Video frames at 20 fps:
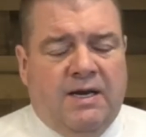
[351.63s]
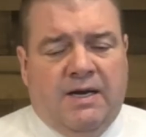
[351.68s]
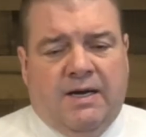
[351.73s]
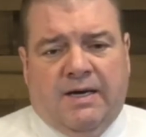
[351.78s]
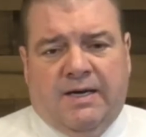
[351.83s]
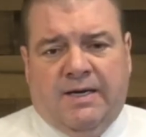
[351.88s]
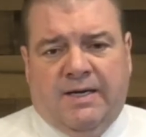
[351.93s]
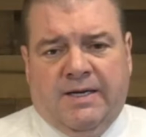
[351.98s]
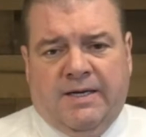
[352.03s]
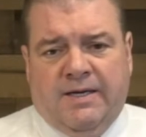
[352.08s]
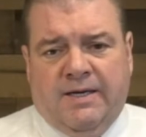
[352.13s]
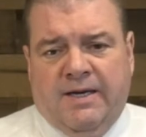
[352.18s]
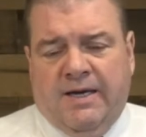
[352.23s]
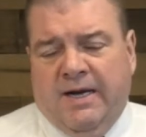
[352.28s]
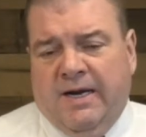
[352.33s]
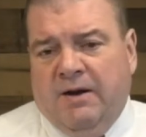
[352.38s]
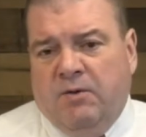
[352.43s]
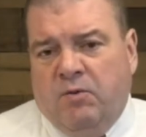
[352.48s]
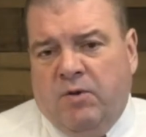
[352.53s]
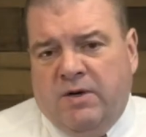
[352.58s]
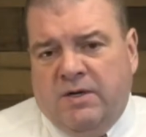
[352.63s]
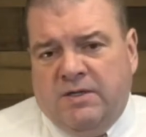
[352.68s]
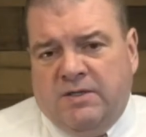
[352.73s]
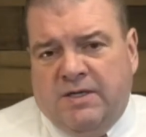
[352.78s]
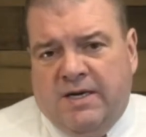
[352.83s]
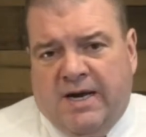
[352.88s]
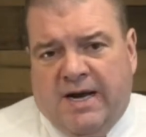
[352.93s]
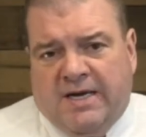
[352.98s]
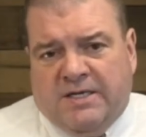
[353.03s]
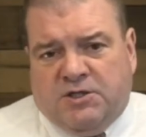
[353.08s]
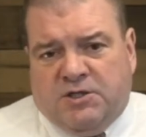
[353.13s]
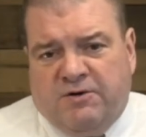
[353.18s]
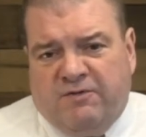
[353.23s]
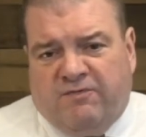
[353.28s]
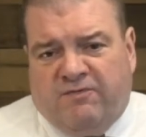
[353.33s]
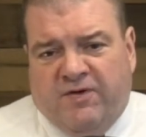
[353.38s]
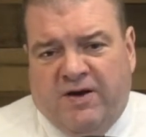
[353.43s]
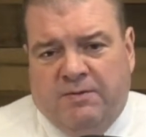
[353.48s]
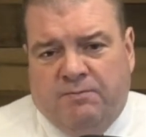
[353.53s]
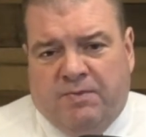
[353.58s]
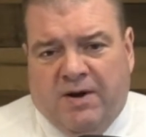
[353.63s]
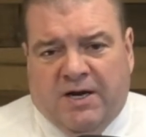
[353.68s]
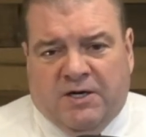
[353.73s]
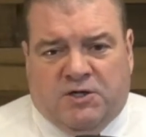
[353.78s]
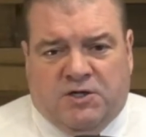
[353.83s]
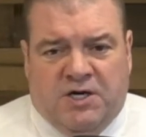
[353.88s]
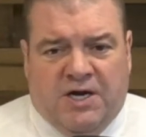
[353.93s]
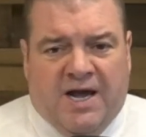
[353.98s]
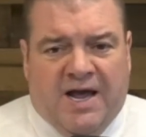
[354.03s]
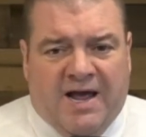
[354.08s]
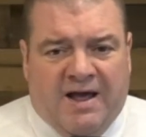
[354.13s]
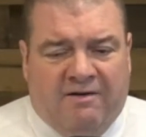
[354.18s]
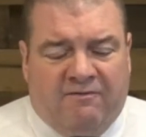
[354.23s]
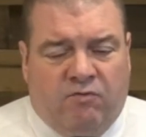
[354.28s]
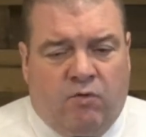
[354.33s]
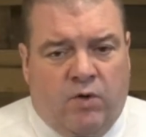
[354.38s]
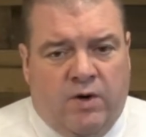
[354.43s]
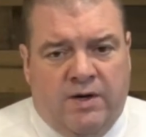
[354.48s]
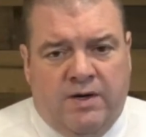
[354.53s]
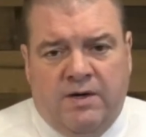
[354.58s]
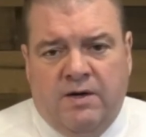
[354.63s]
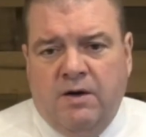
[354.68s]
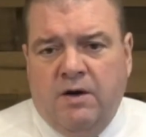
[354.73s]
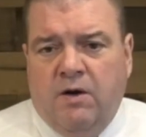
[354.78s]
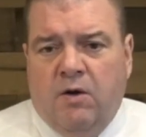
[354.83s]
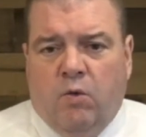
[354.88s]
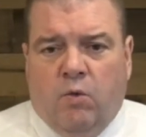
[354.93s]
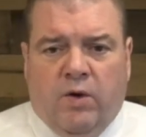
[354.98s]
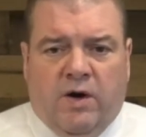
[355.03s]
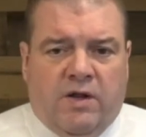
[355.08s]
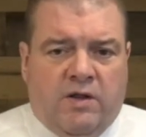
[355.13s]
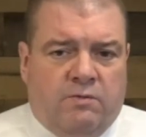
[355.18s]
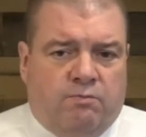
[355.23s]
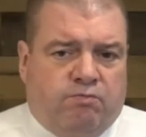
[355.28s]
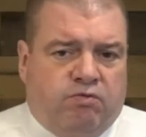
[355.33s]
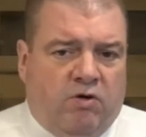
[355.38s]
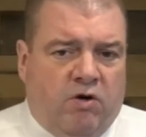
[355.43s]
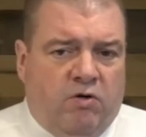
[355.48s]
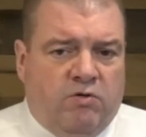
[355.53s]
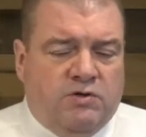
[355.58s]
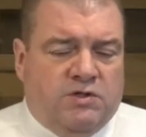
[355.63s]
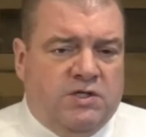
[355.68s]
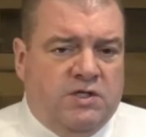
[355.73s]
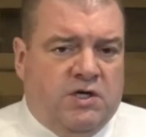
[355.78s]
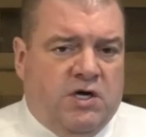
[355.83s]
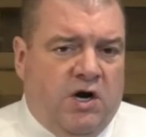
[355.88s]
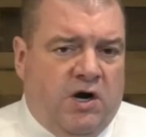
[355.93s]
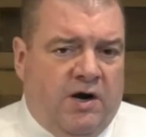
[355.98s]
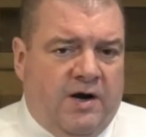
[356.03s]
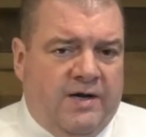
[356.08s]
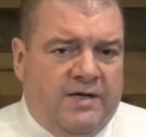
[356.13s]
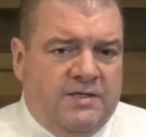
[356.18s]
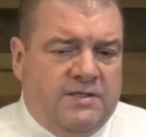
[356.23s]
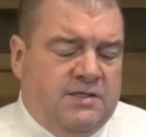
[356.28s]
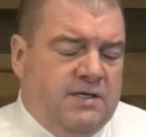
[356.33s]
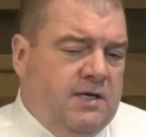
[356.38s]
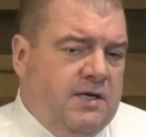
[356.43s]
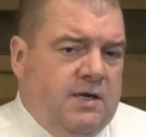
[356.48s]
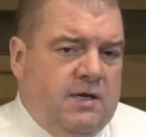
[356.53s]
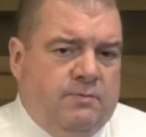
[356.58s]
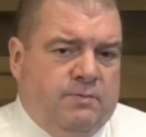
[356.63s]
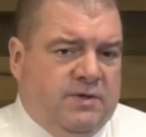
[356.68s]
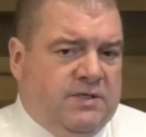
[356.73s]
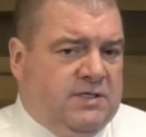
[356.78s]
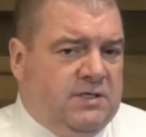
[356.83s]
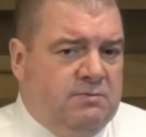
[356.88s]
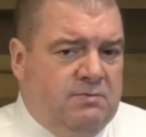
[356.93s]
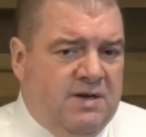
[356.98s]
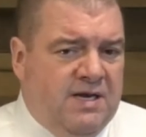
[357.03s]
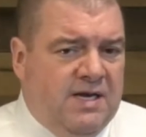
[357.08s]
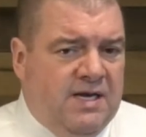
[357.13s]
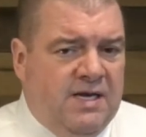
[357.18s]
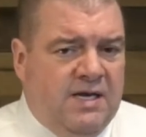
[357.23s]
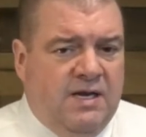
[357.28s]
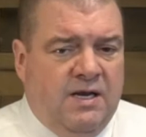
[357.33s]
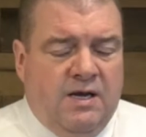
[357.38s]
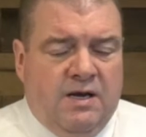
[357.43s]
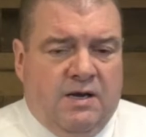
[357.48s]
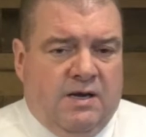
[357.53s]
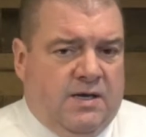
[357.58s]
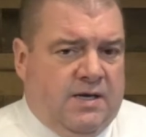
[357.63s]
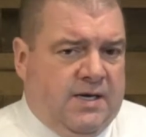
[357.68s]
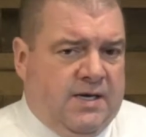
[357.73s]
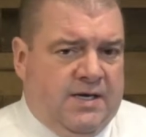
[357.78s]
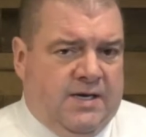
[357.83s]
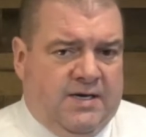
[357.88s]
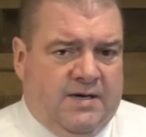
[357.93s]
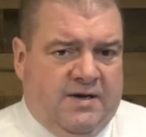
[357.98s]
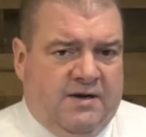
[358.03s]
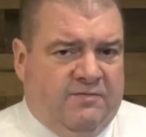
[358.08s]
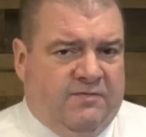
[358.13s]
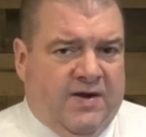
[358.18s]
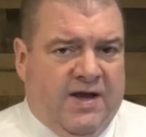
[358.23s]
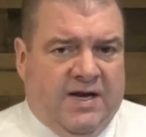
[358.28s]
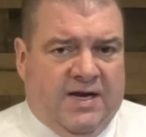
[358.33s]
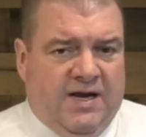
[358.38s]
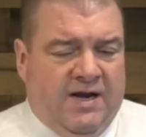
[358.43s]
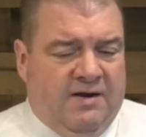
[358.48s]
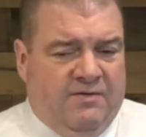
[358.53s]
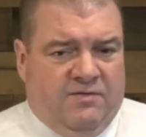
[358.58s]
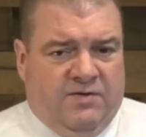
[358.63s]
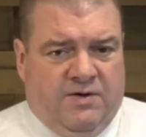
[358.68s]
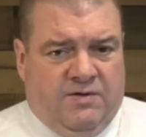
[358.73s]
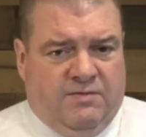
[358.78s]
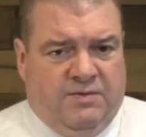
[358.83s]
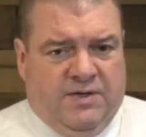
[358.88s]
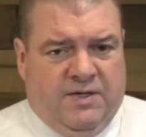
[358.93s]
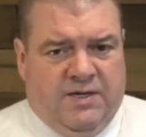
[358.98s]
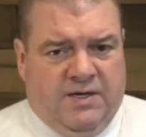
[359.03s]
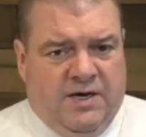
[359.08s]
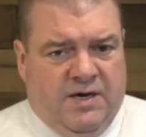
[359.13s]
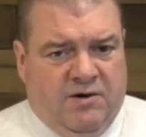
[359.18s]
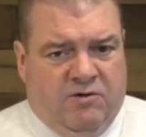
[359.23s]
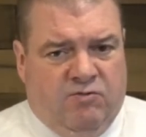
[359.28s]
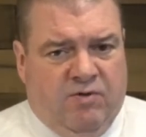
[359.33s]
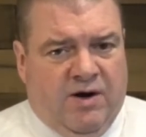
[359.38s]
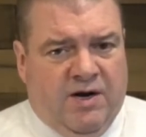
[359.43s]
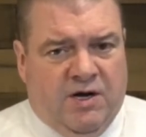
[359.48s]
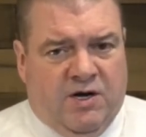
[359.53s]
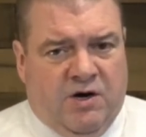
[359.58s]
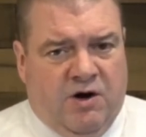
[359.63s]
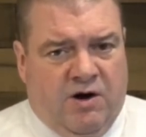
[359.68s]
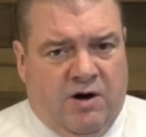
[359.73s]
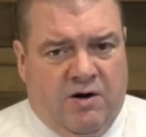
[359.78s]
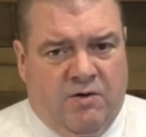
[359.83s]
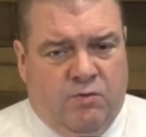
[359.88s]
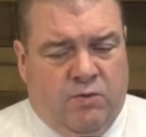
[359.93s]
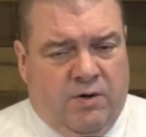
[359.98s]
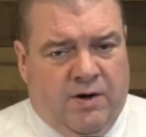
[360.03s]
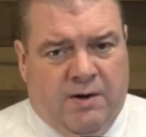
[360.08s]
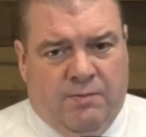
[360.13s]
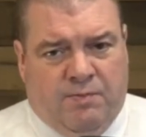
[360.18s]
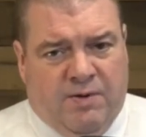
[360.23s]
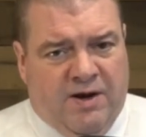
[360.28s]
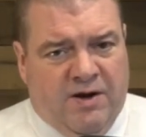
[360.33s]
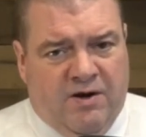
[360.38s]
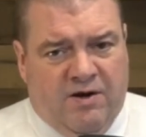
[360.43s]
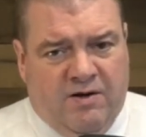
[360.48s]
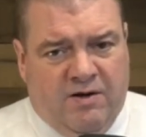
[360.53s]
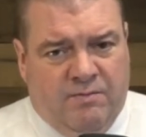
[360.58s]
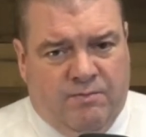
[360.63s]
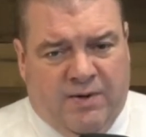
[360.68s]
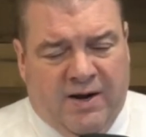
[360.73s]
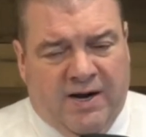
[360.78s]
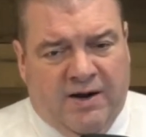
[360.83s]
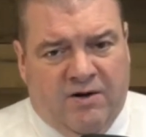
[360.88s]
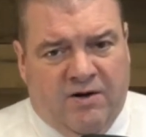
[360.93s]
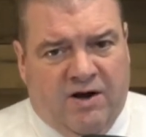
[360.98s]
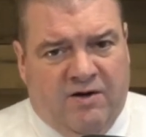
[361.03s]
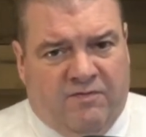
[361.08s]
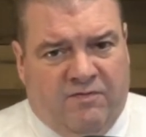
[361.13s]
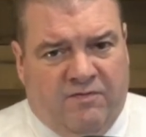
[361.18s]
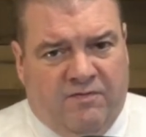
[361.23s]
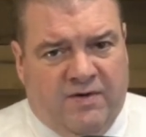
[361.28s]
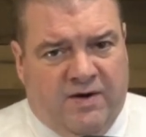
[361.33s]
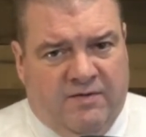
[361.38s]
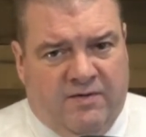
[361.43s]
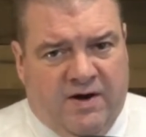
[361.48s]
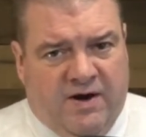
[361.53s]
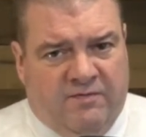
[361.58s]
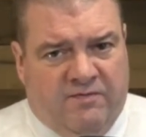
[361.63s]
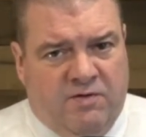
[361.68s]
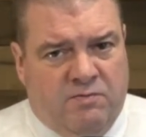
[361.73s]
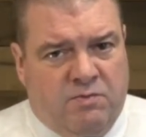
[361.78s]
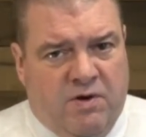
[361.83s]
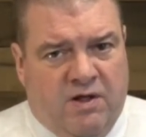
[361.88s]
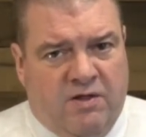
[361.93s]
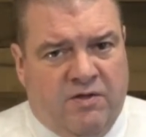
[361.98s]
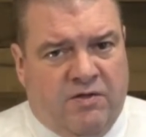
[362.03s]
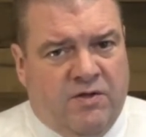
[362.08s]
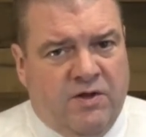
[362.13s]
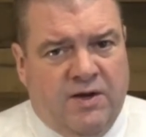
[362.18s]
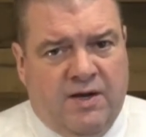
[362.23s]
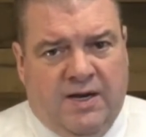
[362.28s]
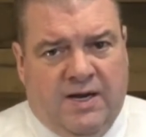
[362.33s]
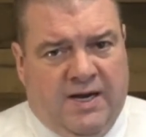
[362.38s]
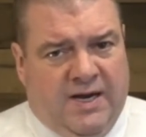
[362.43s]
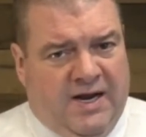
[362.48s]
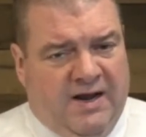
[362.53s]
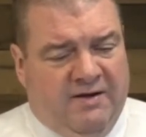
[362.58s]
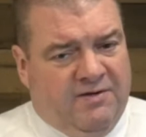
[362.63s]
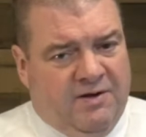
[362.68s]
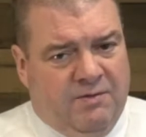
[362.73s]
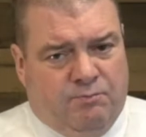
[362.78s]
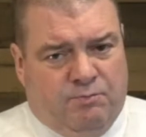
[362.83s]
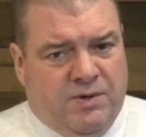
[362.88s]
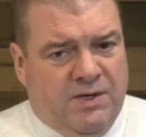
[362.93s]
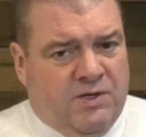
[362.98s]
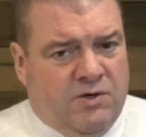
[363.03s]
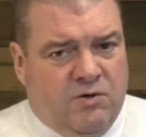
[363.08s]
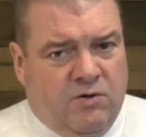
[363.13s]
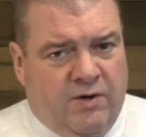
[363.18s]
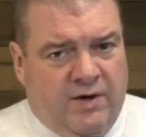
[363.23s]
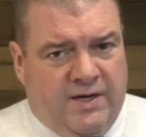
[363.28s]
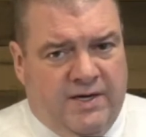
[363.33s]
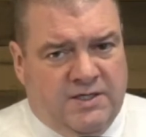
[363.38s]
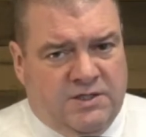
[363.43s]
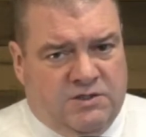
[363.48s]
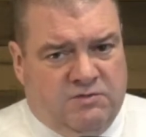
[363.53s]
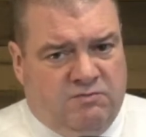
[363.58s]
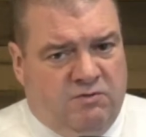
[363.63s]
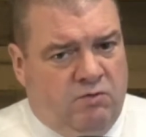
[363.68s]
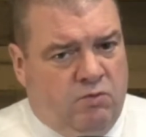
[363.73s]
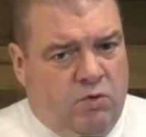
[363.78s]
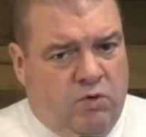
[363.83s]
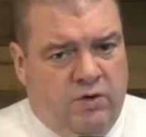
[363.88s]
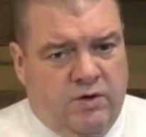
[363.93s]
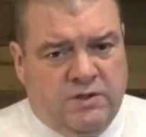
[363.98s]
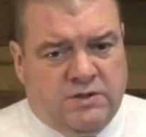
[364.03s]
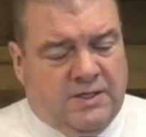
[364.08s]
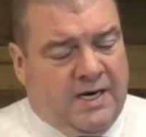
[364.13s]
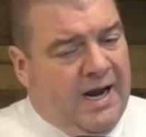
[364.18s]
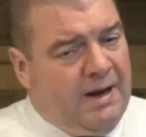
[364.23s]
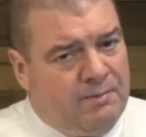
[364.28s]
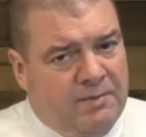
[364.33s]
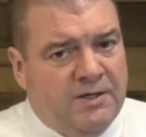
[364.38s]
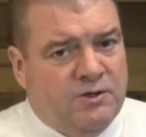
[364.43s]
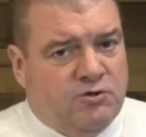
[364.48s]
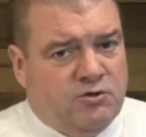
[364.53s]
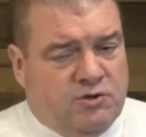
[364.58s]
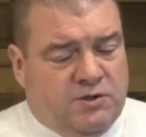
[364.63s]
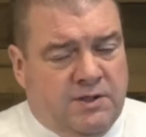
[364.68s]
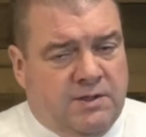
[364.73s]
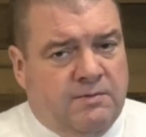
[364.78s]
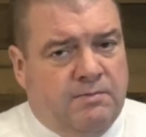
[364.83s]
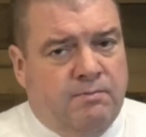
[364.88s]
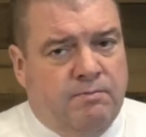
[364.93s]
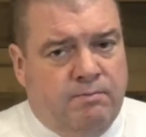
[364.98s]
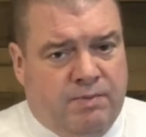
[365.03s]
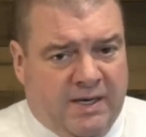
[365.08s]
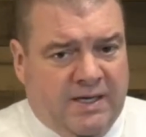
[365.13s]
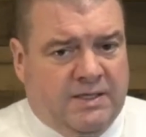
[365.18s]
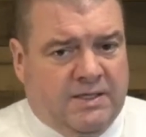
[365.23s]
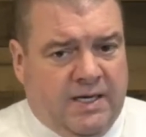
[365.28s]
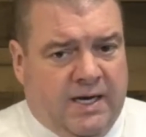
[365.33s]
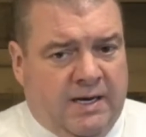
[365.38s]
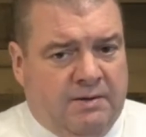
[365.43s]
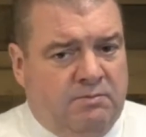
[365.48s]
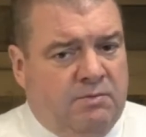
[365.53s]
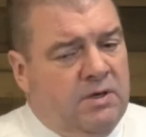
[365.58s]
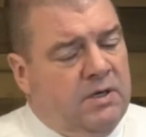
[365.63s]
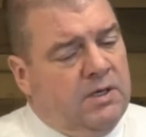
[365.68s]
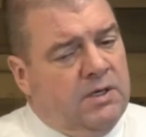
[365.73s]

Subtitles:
And I wanted to ask your feedback. Do you have one? What are the pros and cons? But to me, if I can have a credit card where I pay it off every month and I've Bitcoin as the rewards, I'm interested, big time.